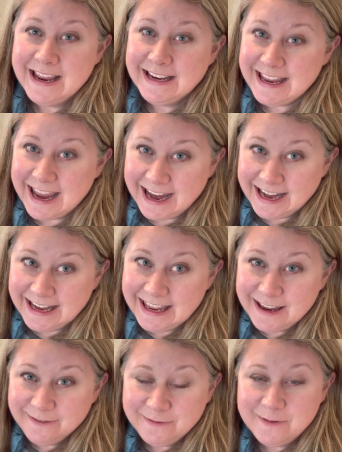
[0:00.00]

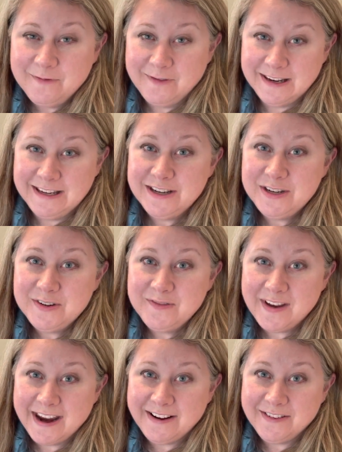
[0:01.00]
Katie from Vintage and
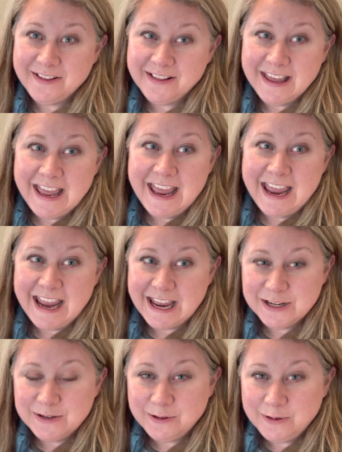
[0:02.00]
Vinyl,
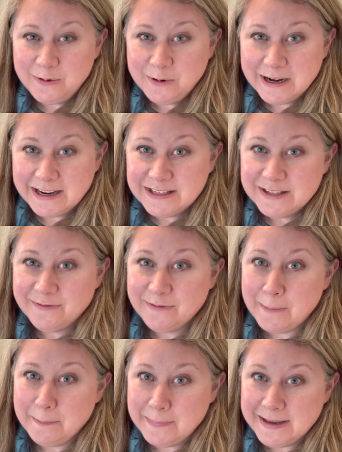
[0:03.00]
and Dolores
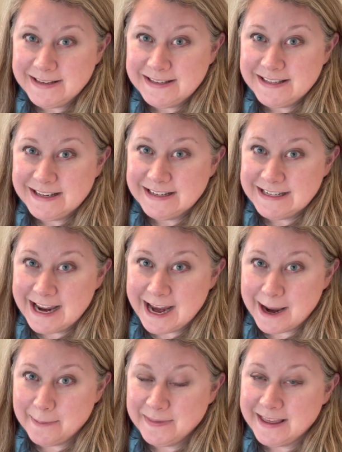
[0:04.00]
from Miss
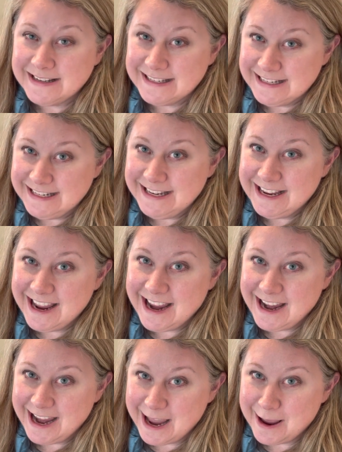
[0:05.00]
Dam, that's
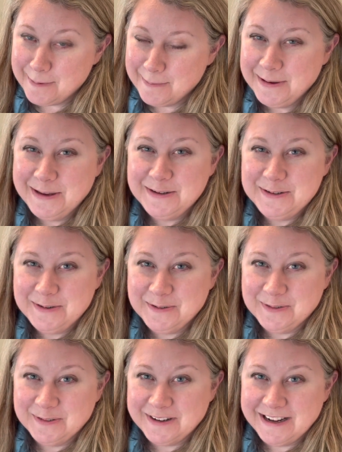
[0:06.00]
D-A-M
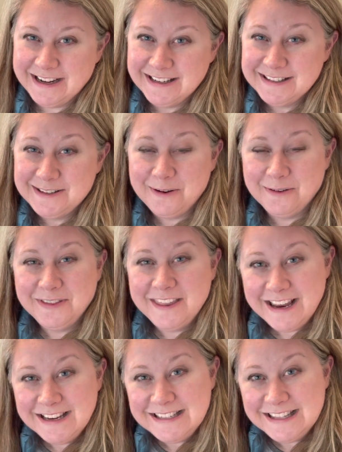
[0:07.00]
Jewelry. So
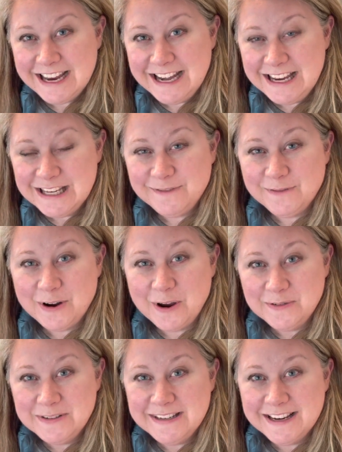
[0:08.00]
thanks ladies for
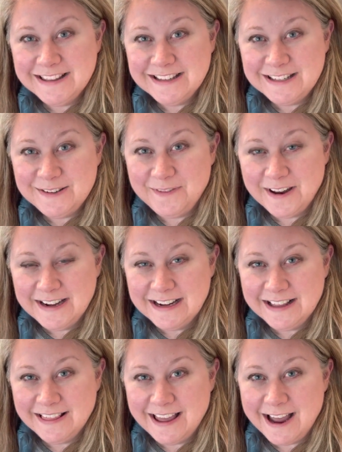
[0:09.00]
hosting this fun
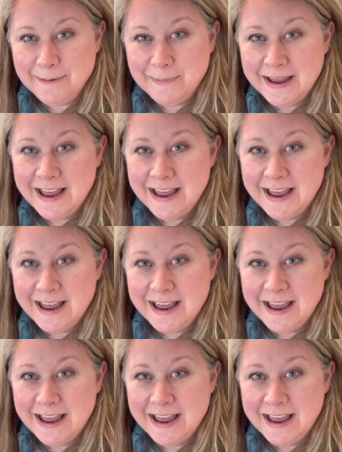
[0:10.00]
collab.